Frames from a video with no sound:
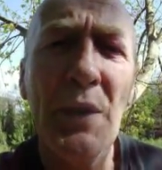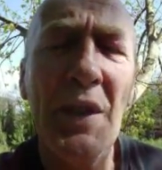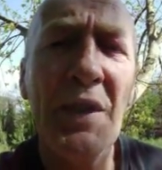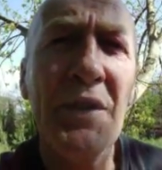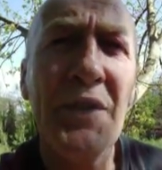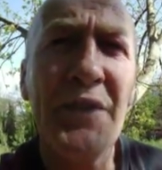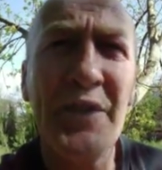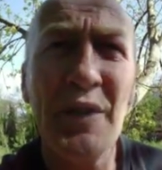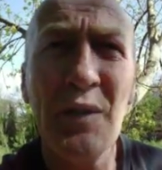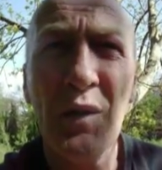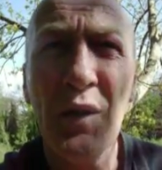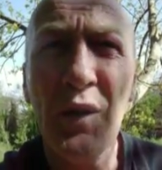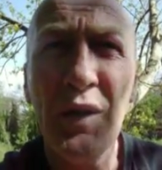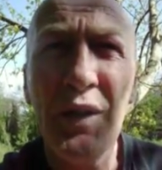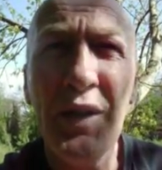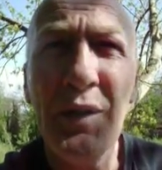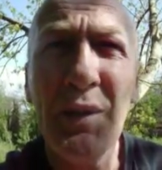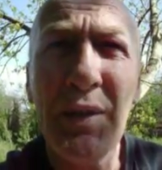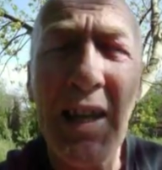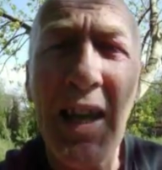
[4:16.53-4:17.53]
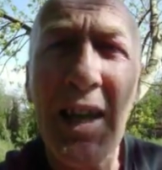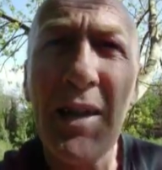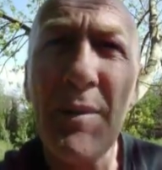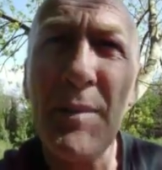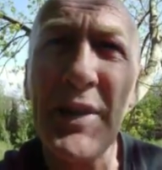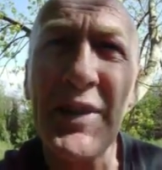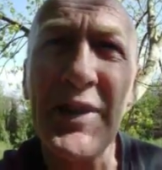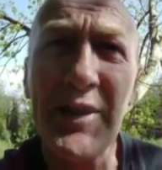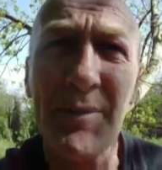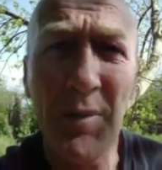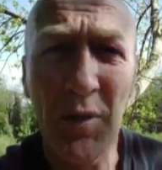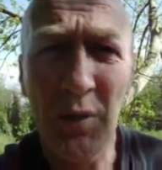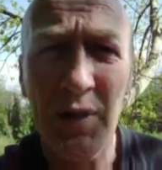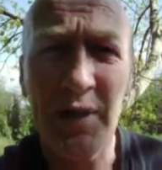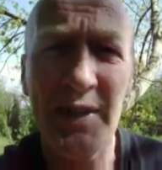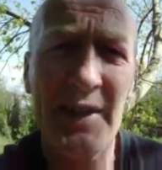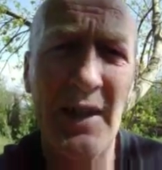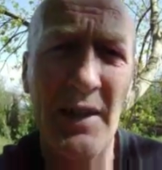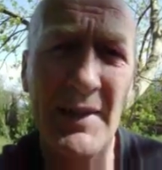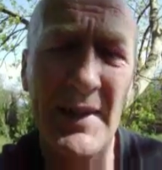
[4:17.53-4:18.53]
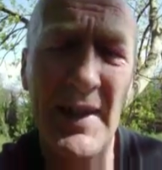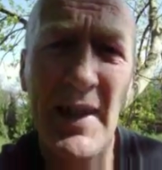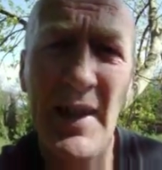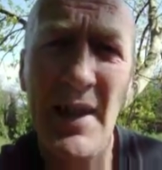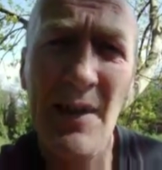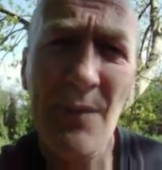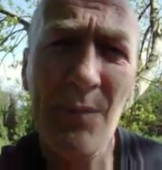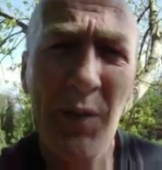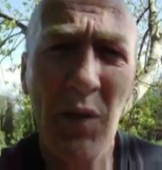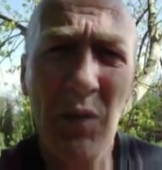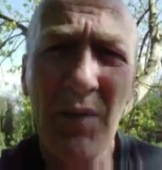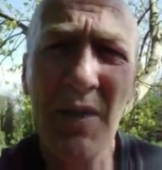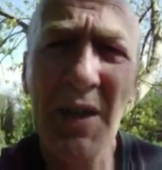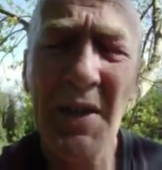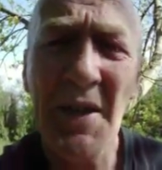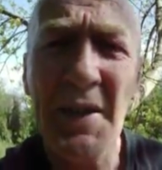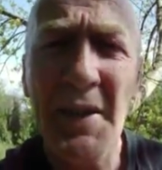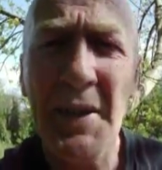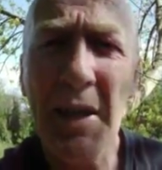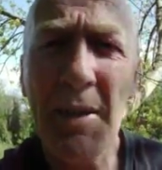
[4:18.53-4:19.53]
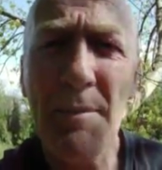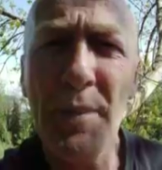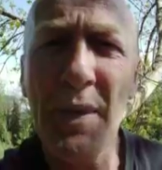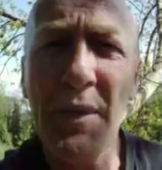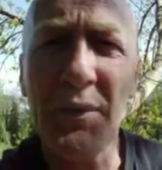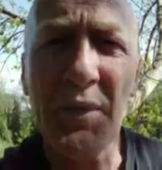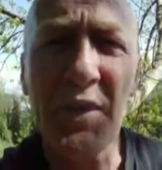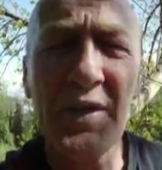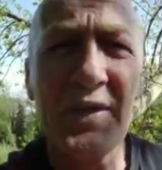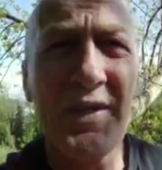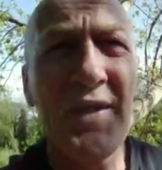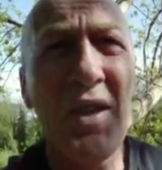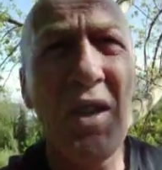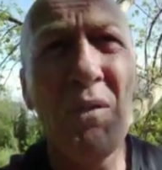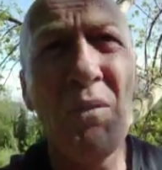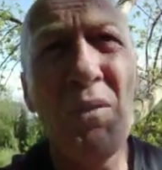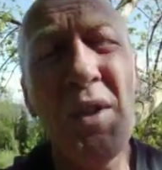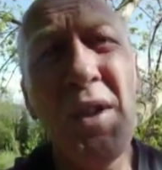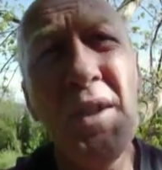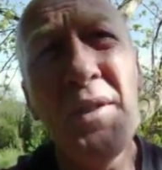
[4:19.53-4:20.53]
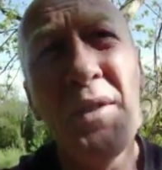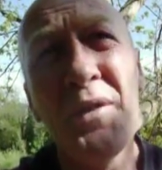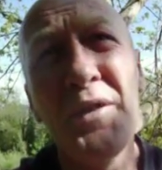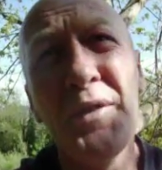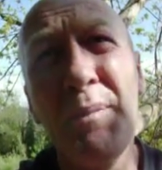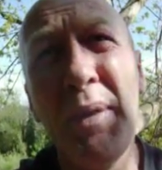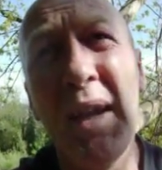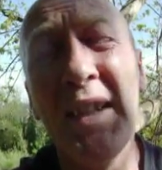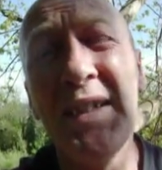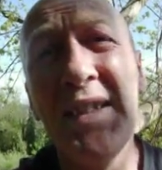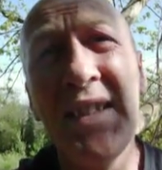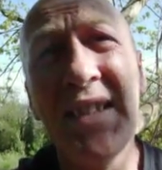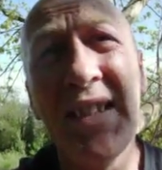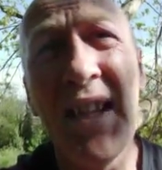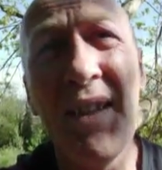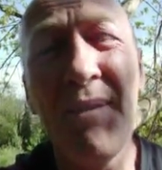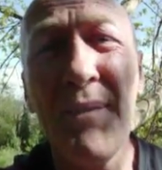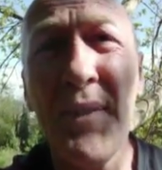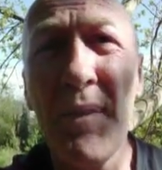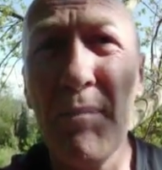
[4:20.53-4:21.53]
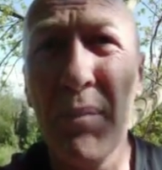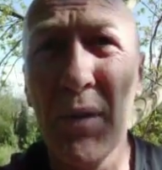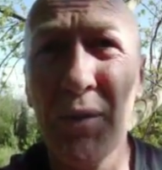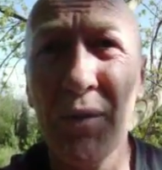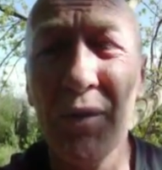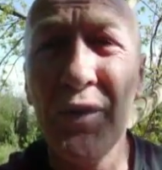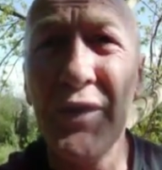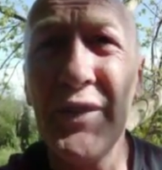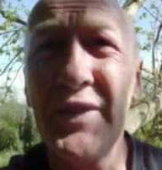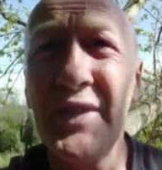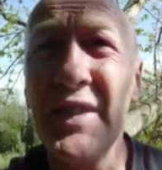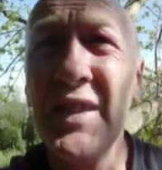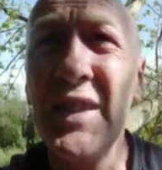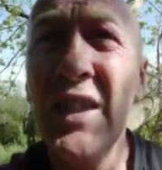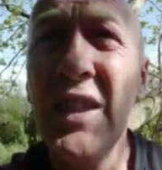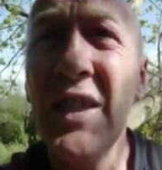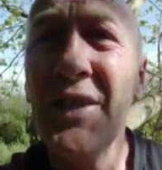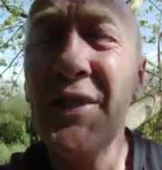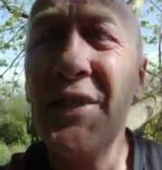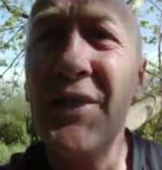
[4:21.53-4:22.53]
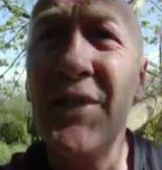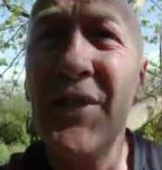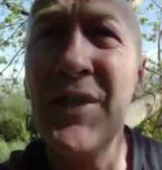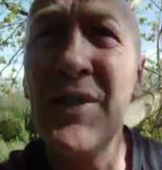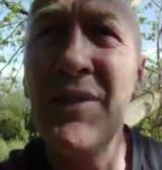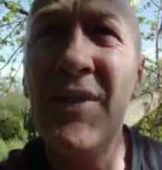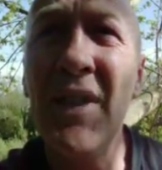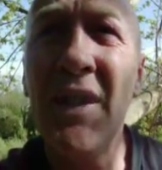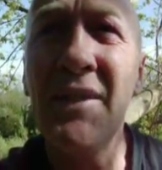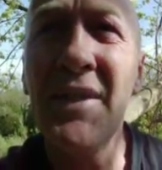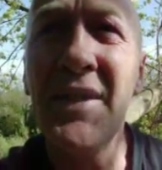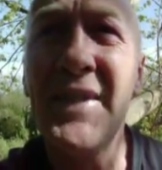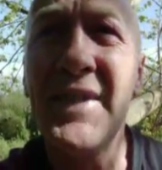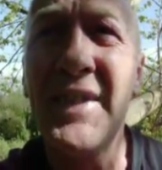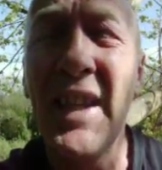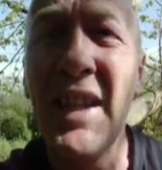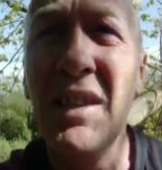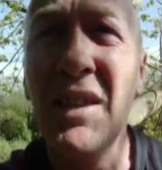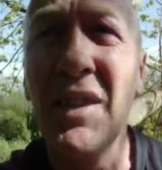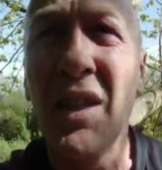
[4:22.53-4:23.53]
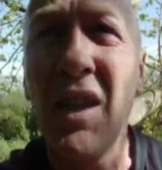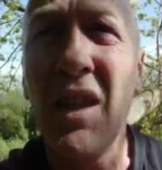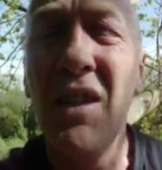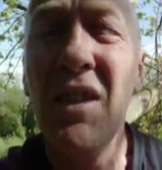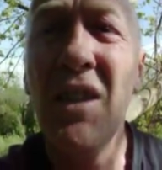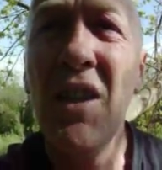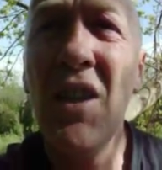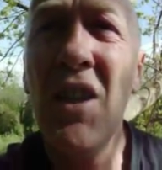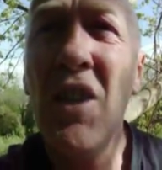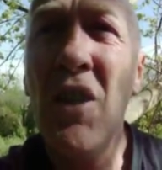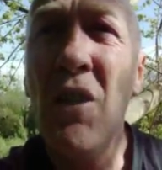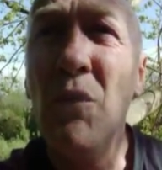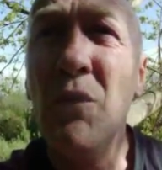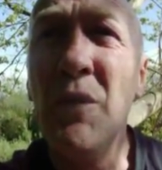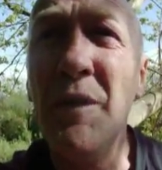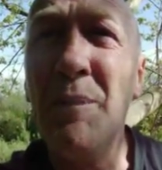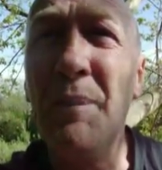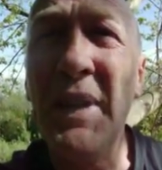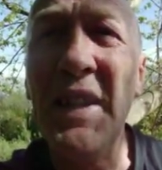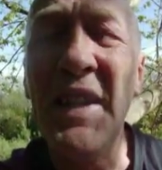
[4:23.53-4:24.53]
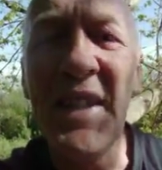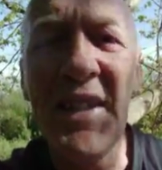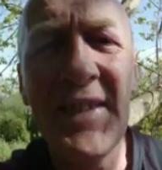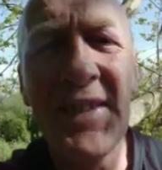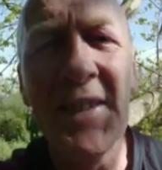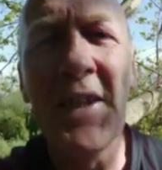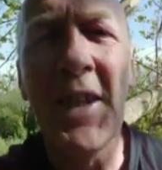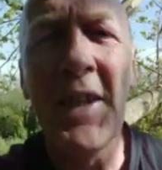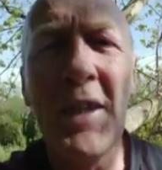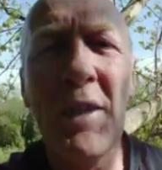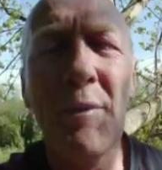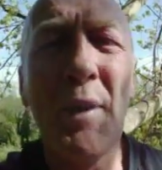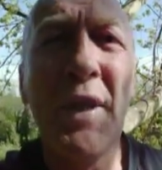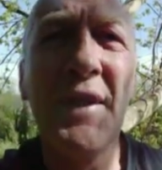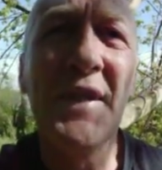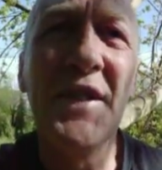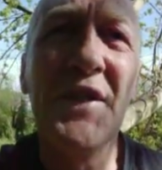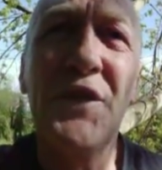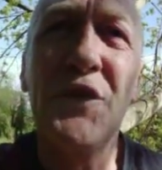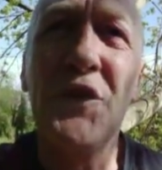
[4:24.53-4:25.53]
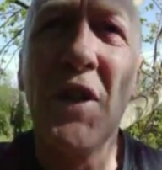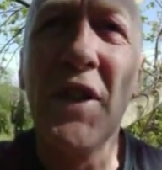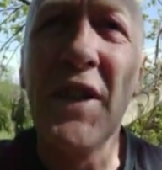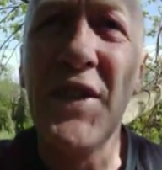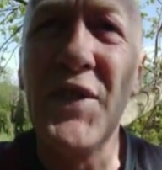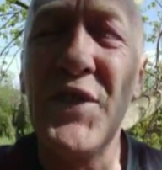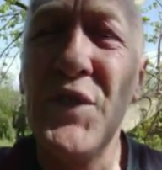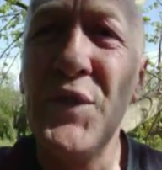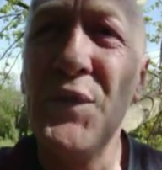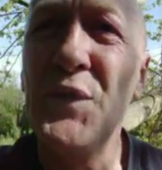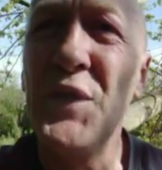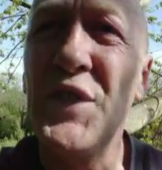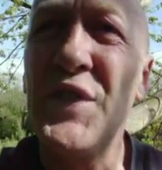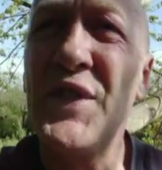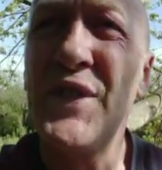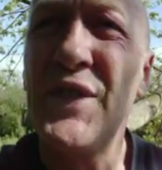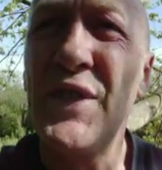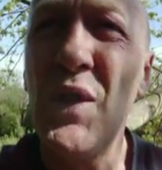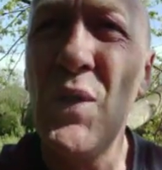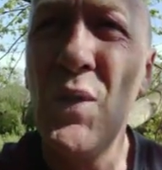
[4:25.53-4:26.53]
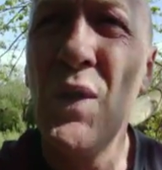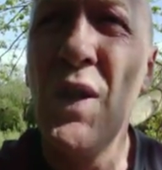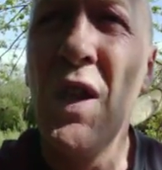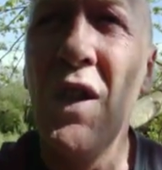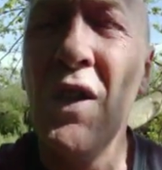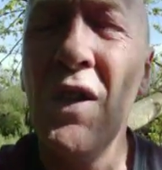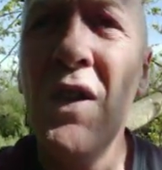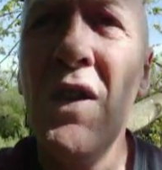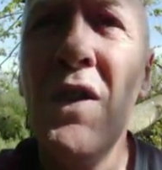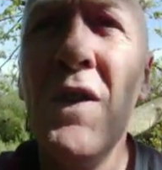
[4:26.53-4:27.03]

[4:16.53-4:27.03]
And so all you cannabis smokers out there, vote none of the above, because not one of those parties has the balls to turn around and say, look, we've been in denial about this drug issue for so long